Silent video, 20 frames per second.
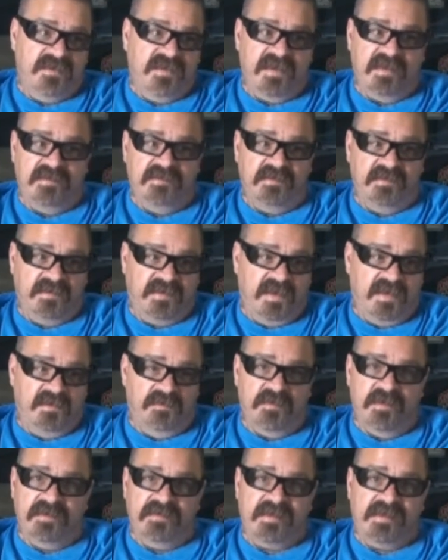can
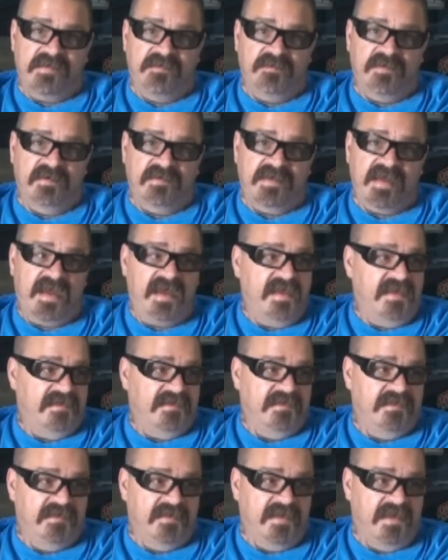run
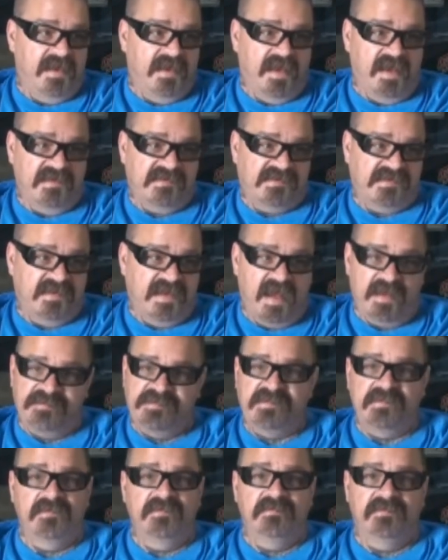CAD? And I said,
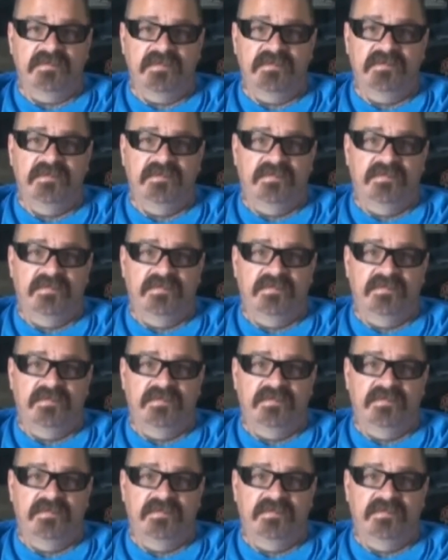absolutely.